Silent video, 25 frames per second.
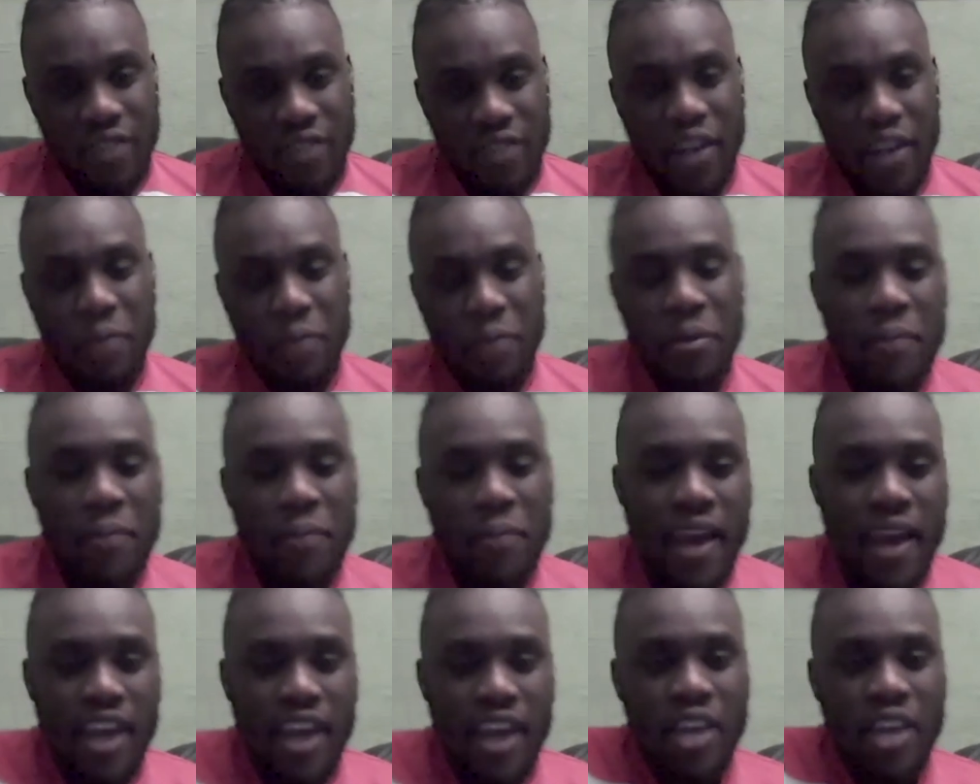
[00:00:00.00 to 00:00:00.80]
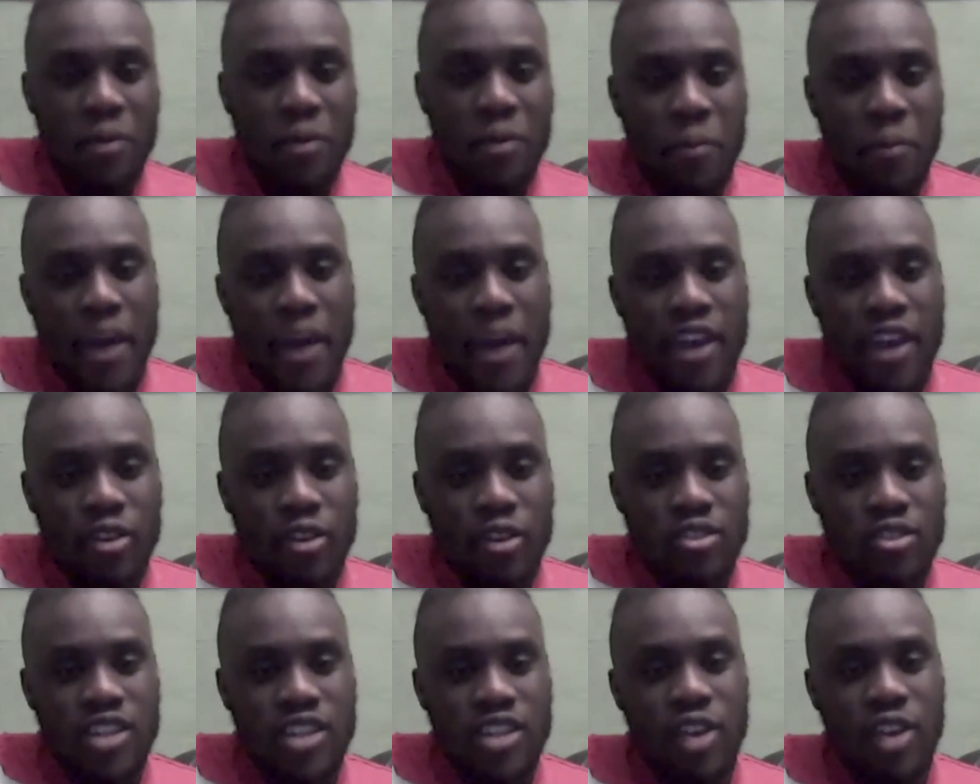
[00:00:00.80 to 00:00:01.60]
it can be better
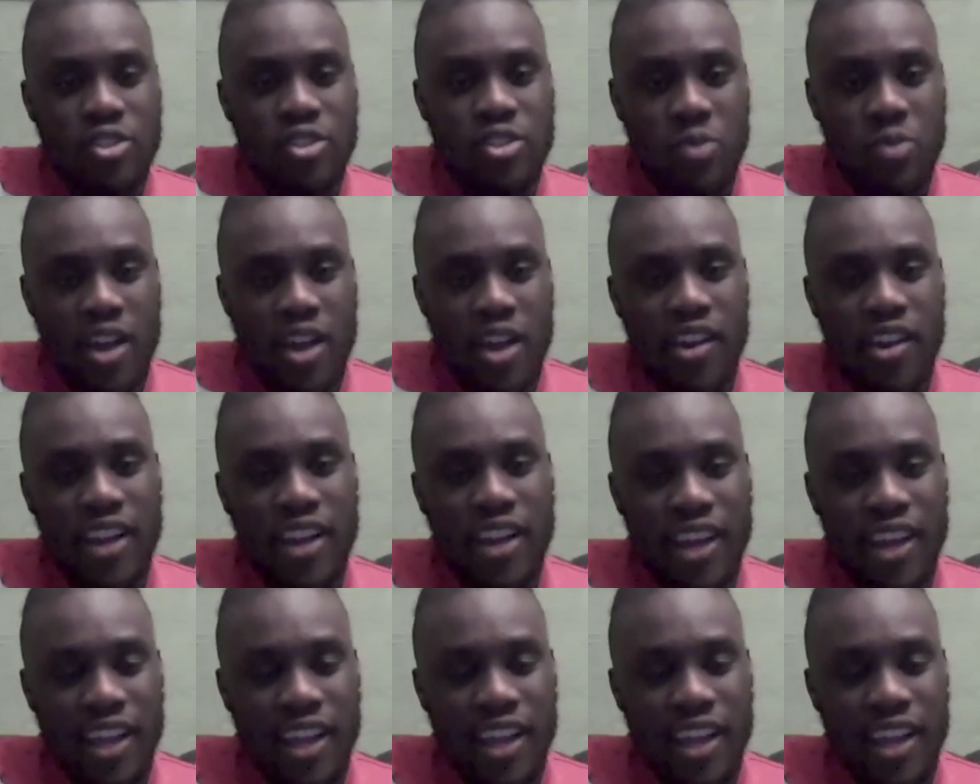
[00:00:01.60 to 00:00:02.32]
used elsewhere, innit?